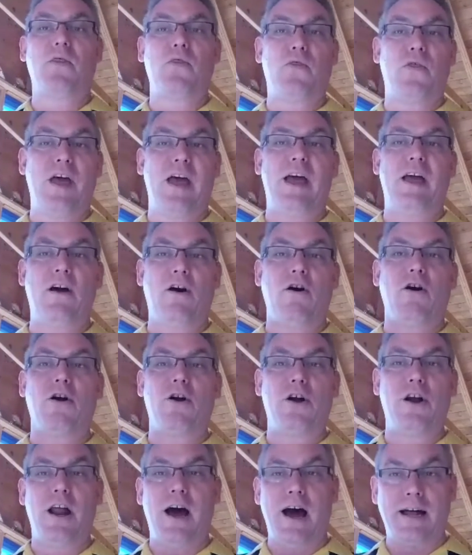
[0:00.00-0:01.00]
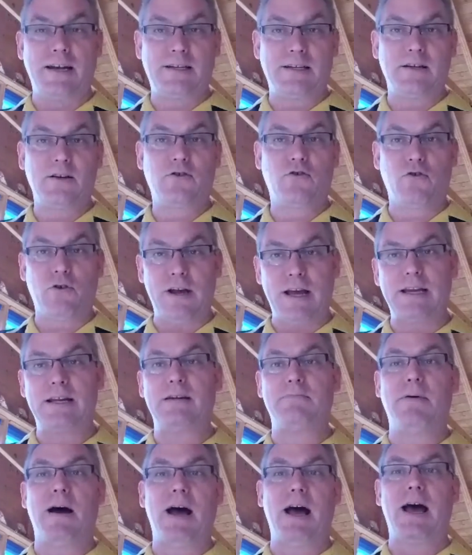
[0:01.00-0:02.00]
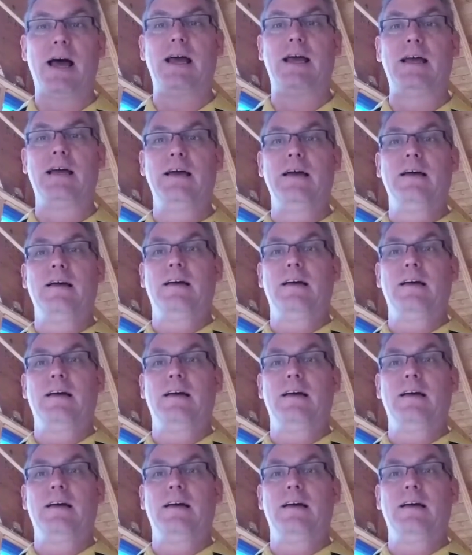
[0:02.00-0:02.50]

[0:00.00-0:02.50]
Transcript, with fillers: They are not created by,